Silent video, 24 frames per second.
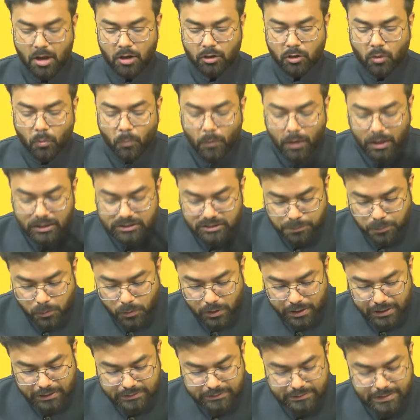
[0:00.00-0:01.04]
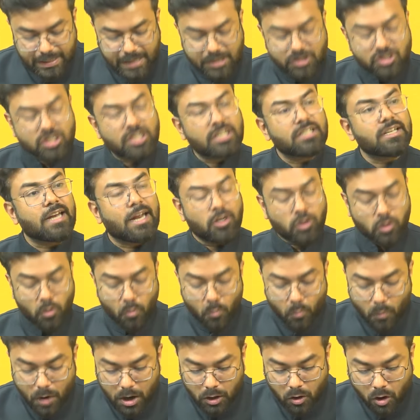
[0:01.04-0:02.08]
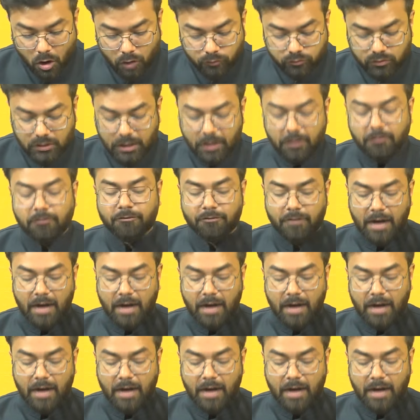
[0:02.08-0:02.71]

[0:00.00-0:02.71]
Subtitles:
The world's poorest nation into one of the